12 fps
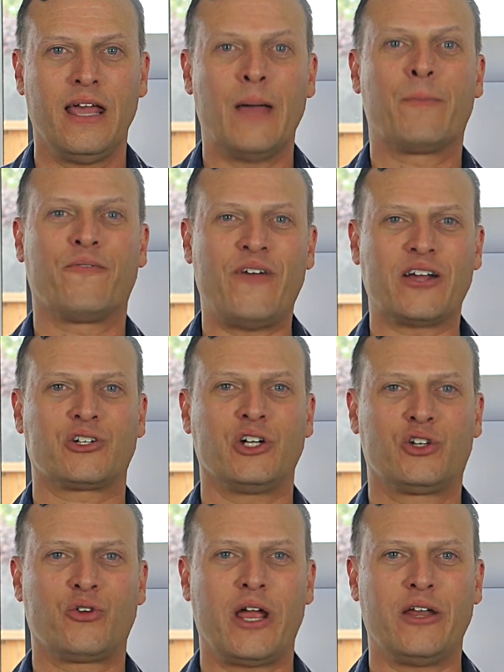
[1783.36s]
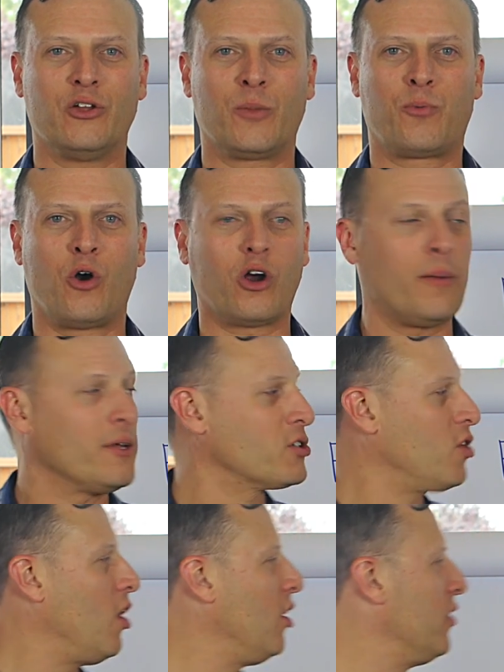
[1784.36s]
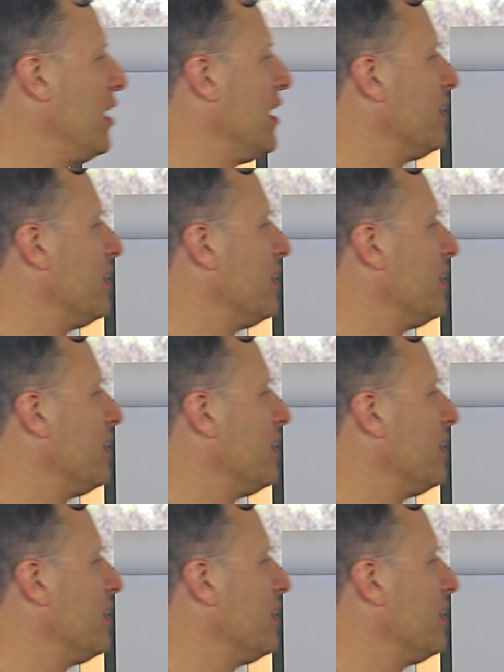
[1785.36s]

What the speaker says: and professionally train you. And the program is called